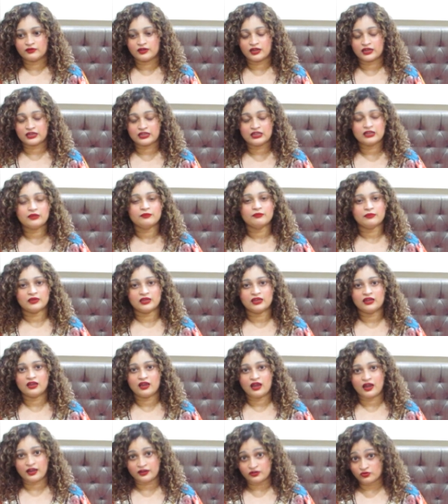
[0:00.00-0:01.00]
lucky
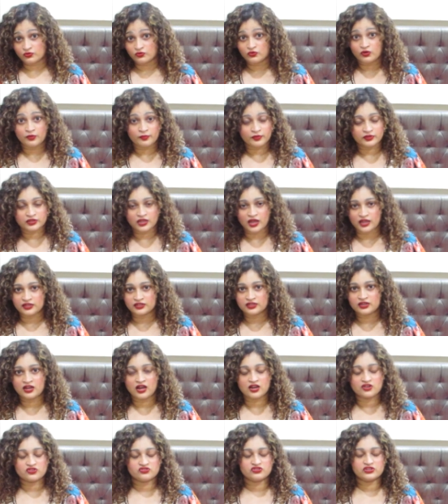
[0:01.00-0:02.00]
me i don't know about the other
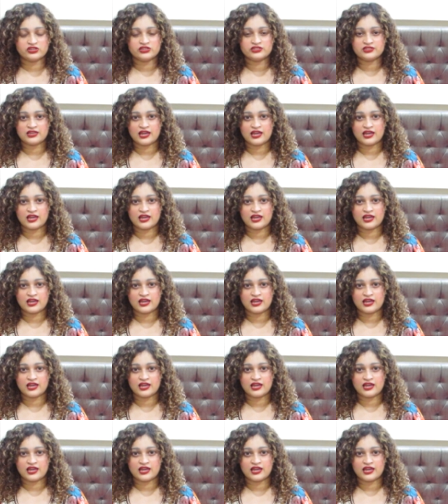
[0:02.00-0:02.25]
countries